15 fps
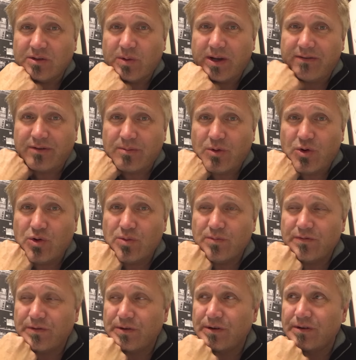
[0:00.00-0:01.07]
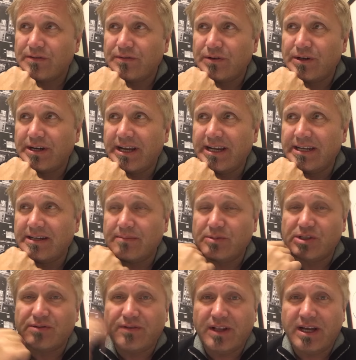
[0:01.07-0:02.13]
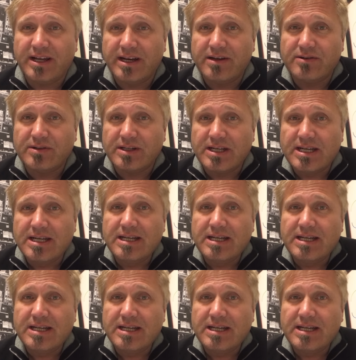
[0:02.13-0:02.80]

away from home for for a night. I'm just flying out